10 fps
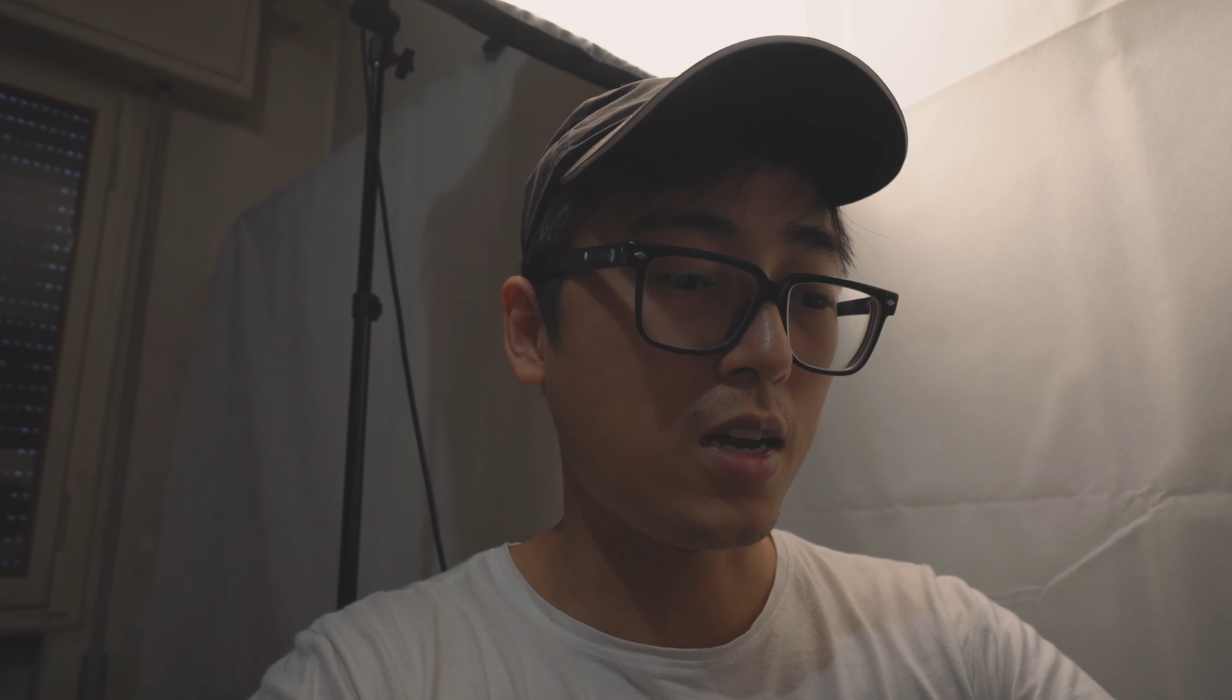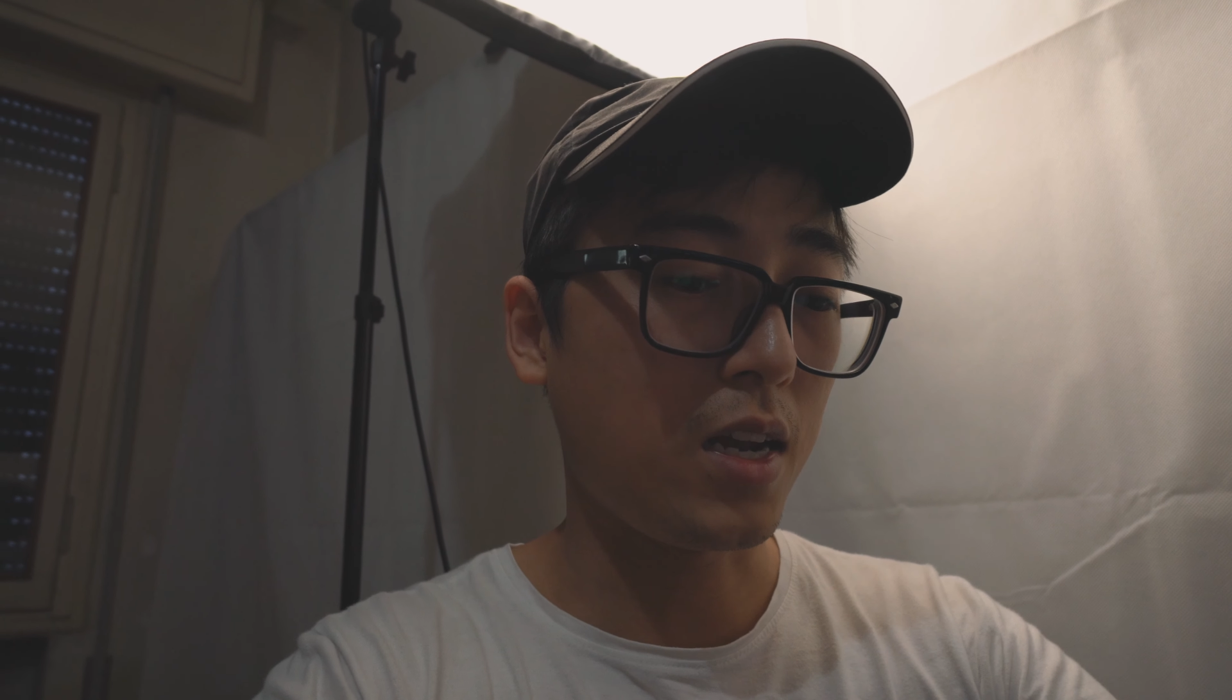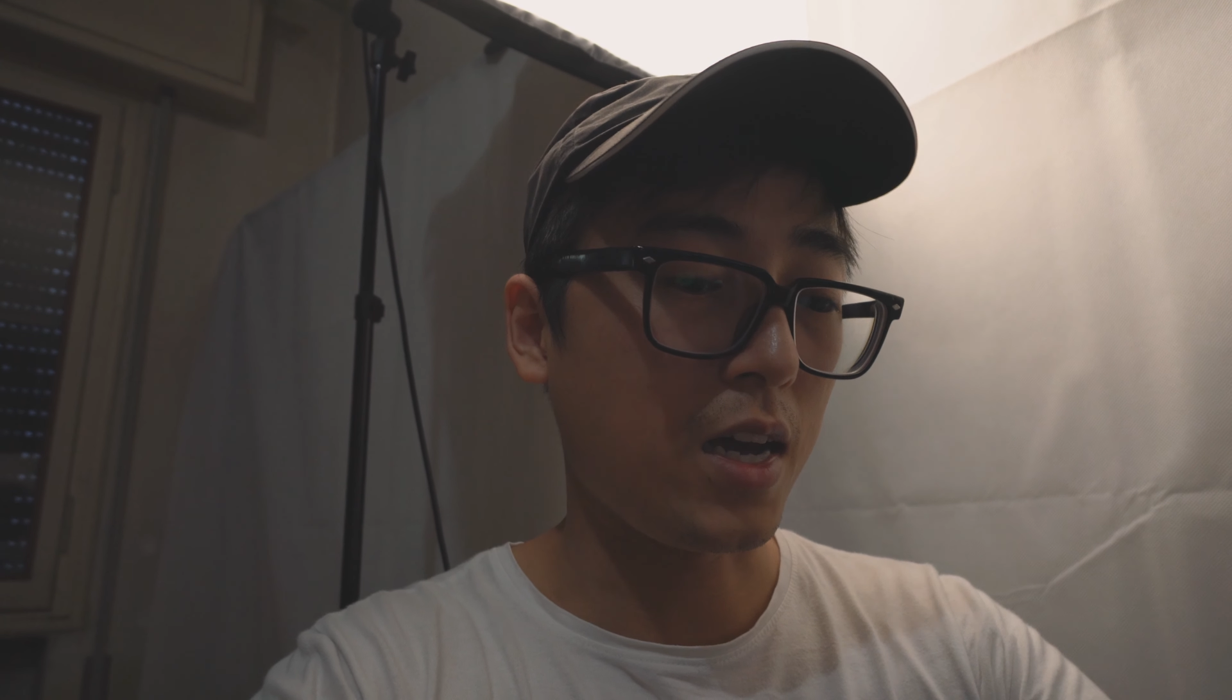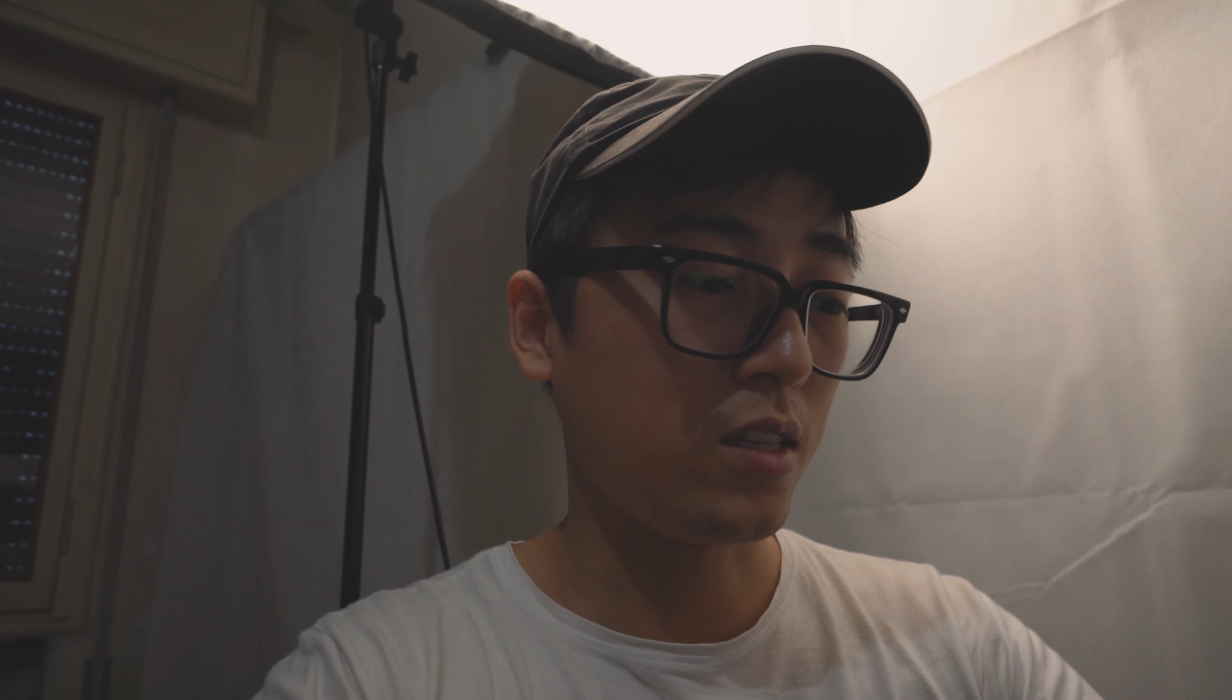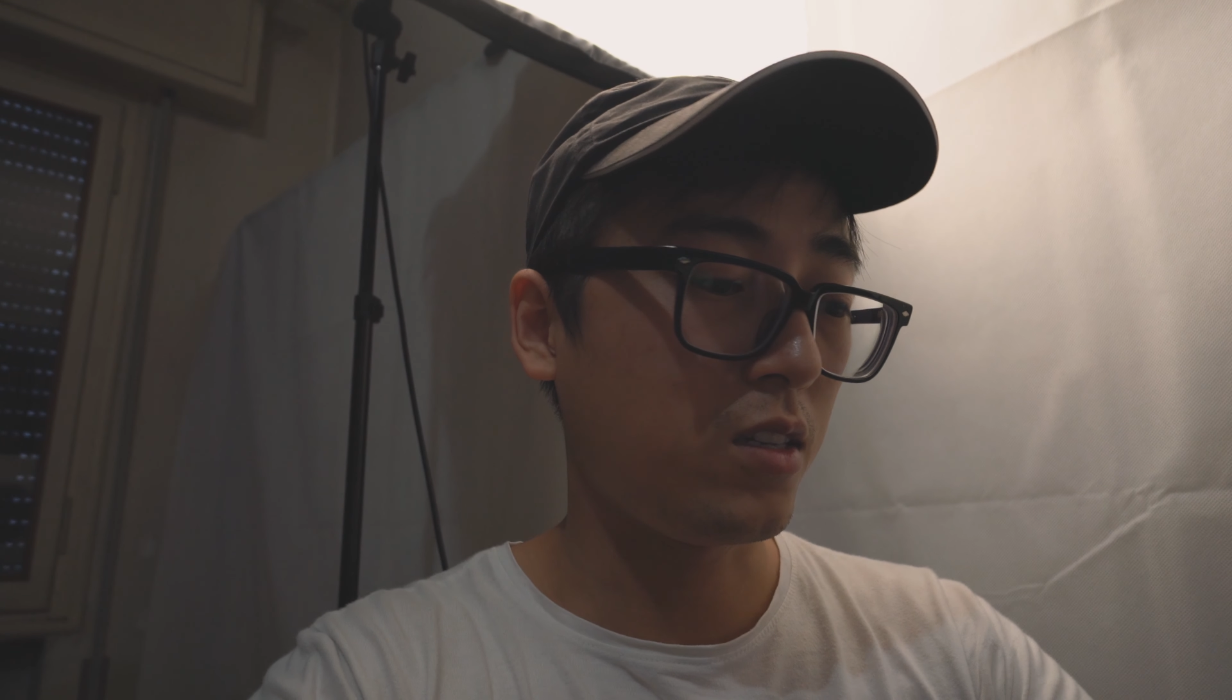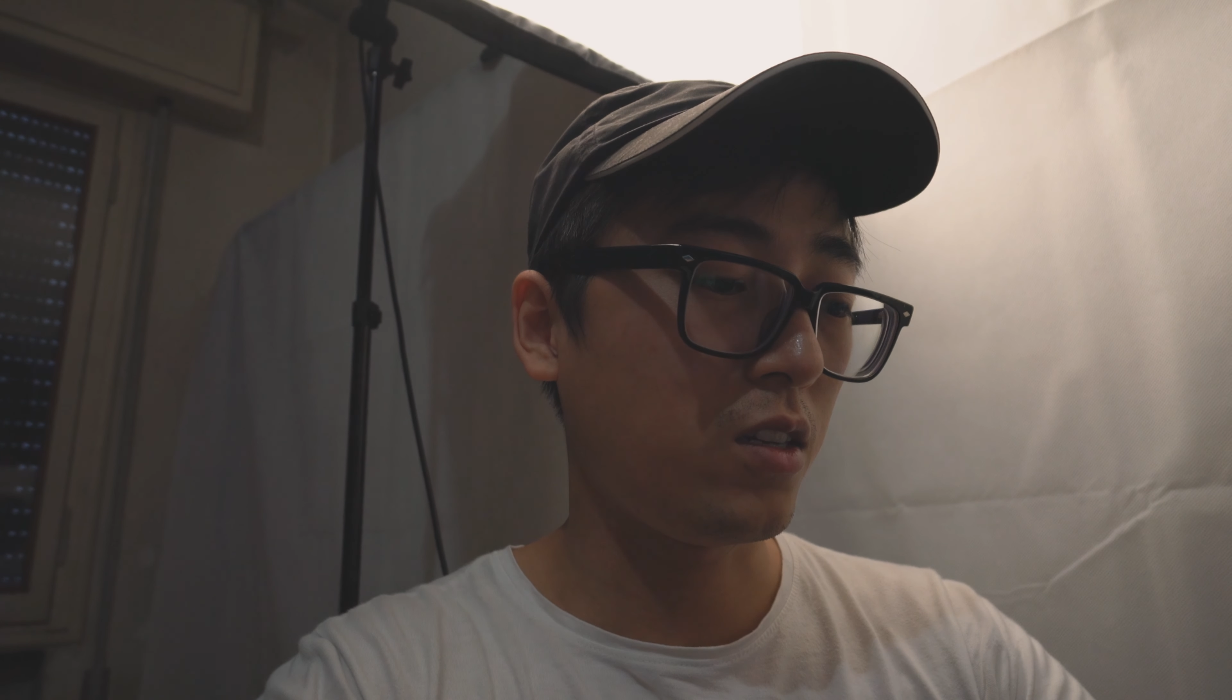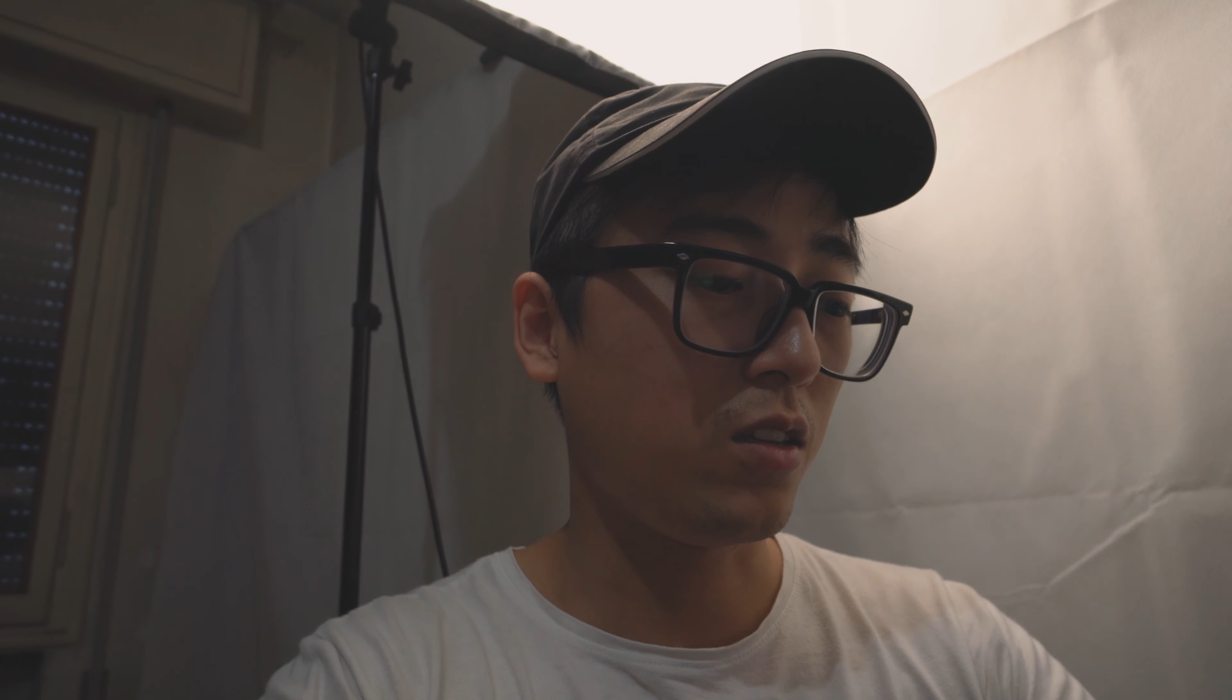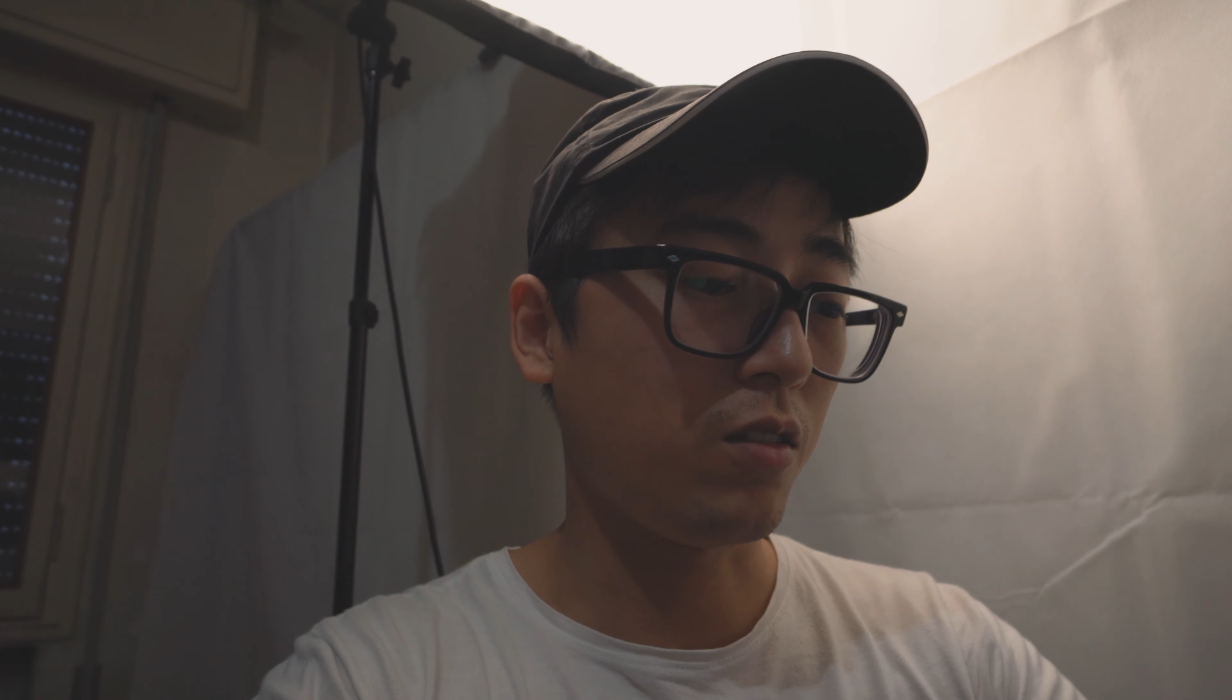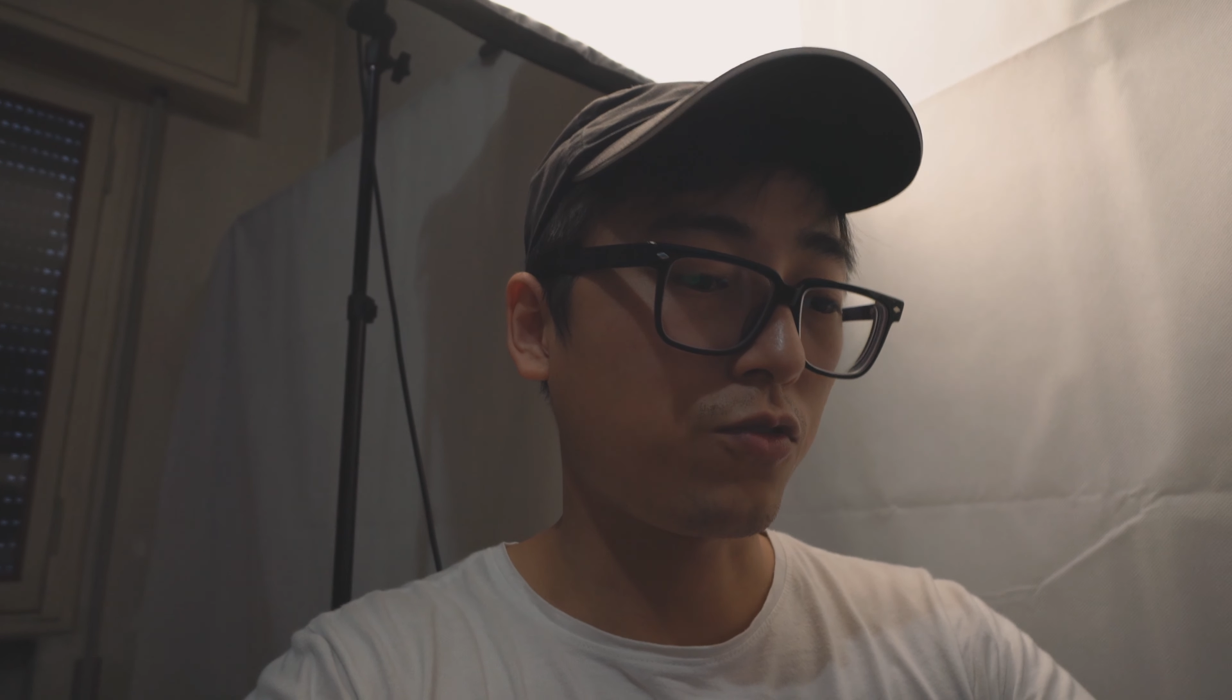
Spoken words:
that I did in